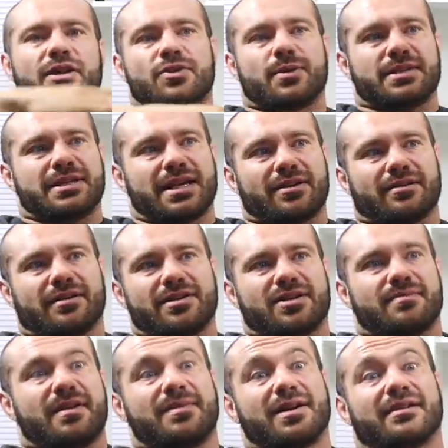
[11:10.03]
You can take your lunch
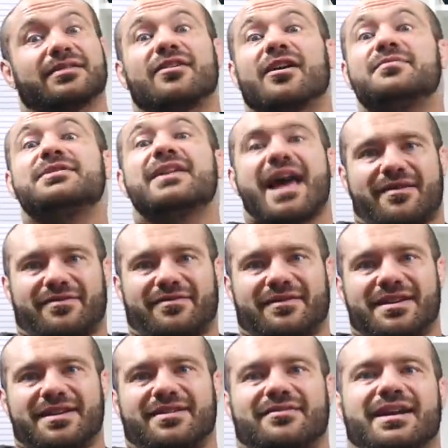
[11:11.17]
and maybe cut the carbs in half,
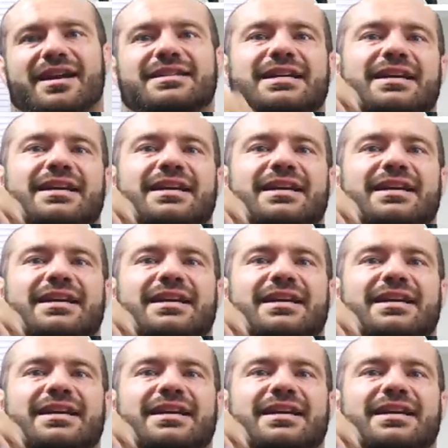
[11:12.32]
right?